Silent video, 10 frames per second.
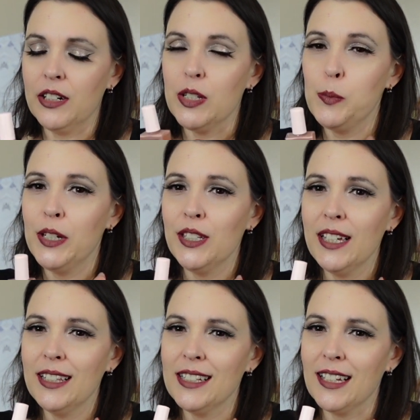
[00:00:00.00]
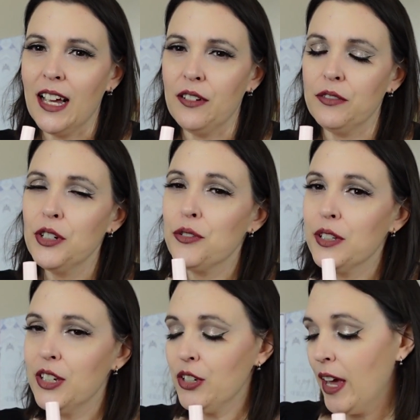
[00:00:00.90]
especially in this kind of
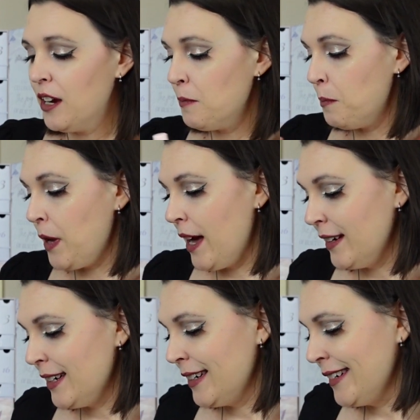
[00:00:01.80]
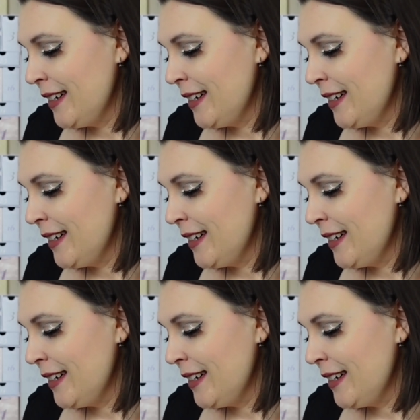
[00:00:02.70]
neutrally shade, but